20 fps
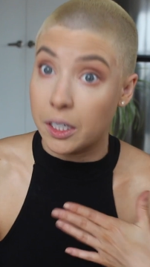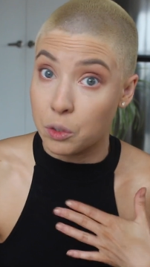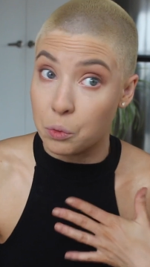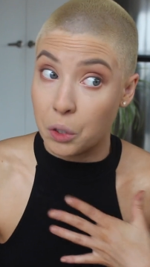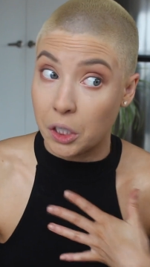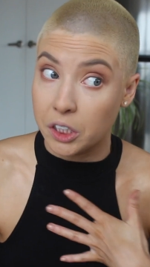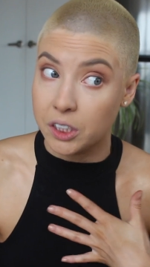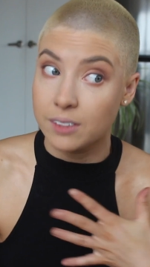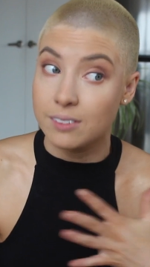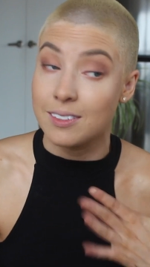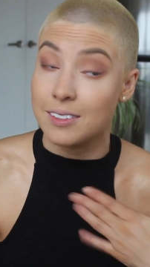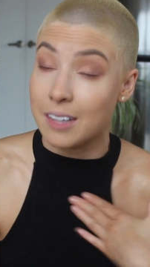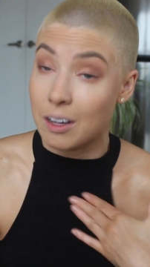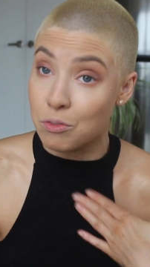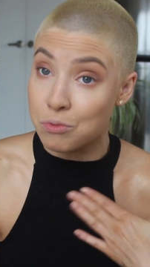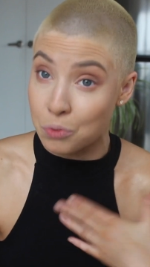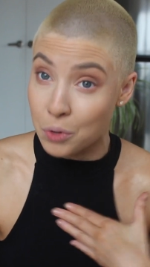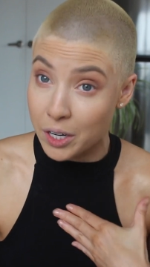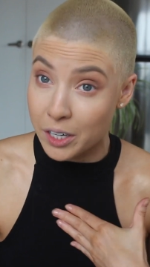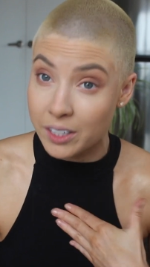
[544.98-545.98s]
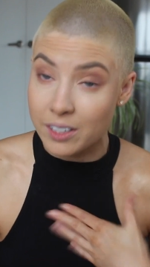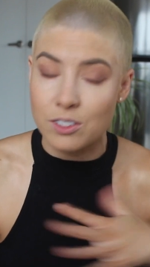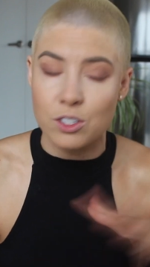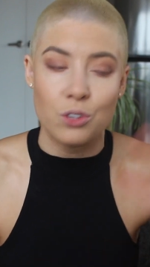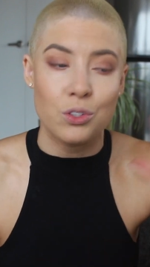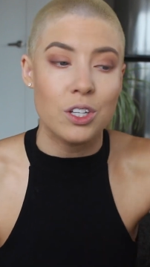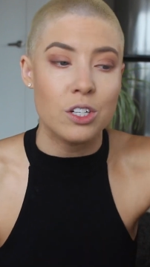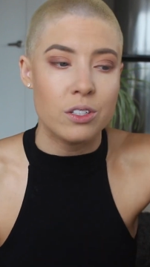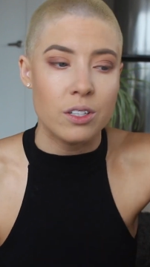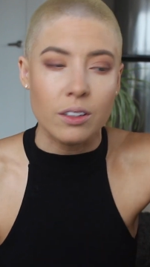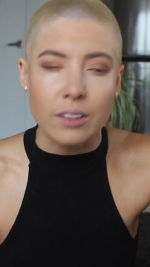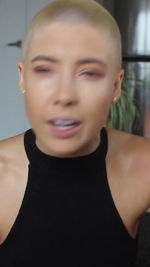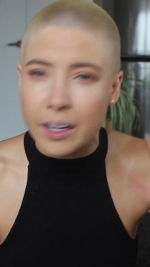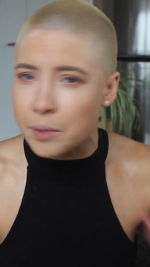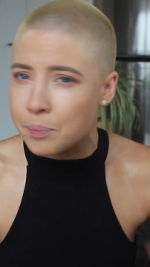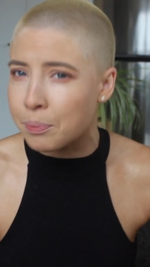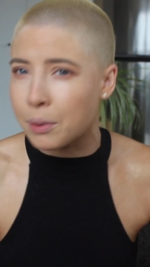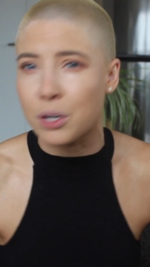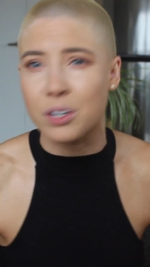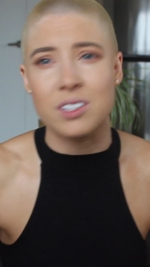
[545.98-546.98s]
work, self-work, so there's a lot
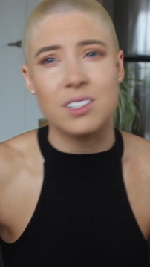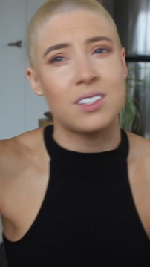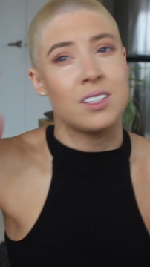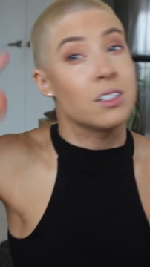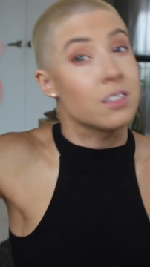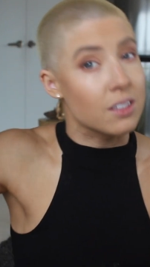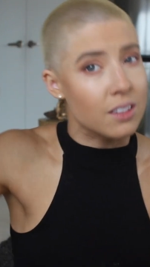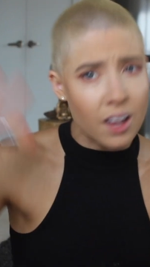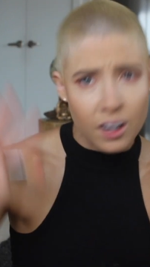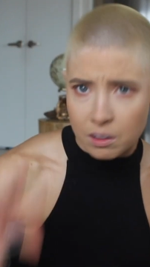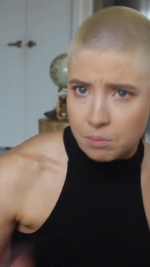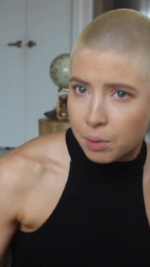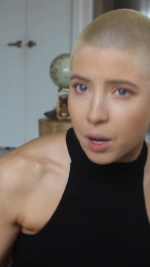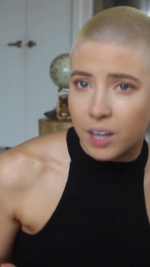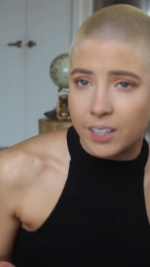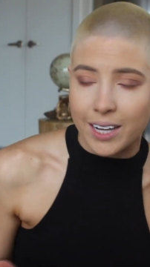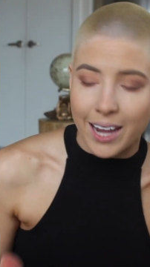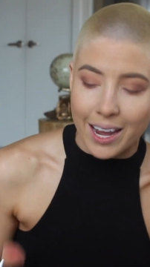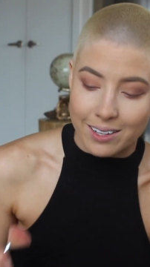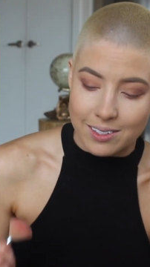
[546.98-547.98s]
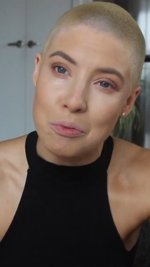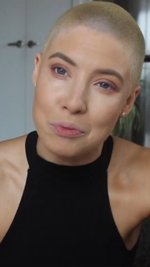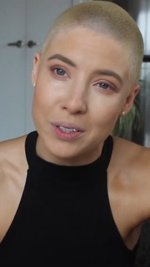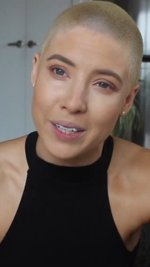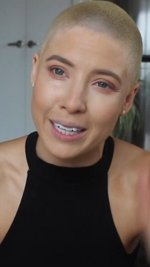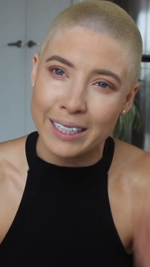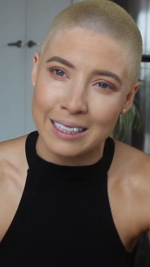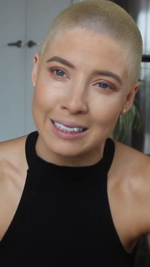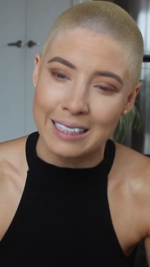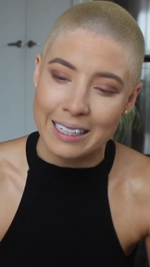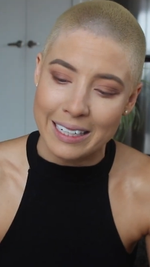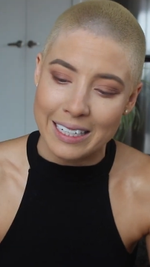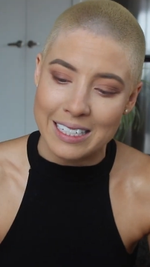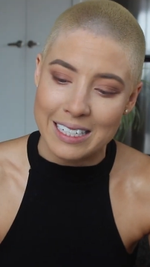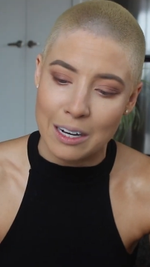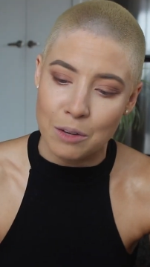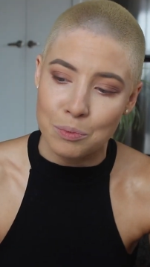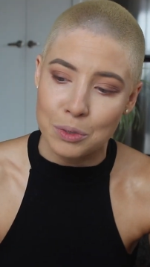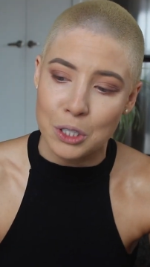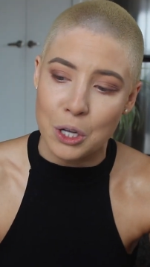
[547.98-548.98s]
of books, there's a lot of podcasts. Hopefully I can link it
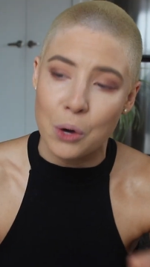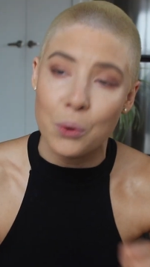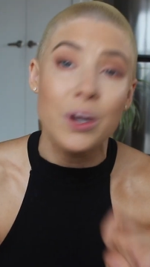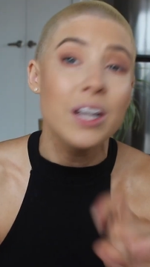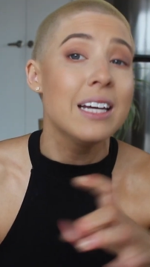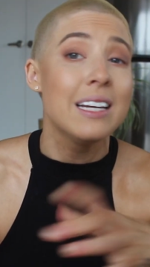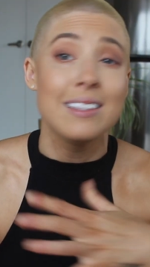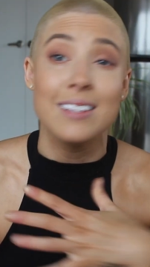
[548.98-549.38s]
down below.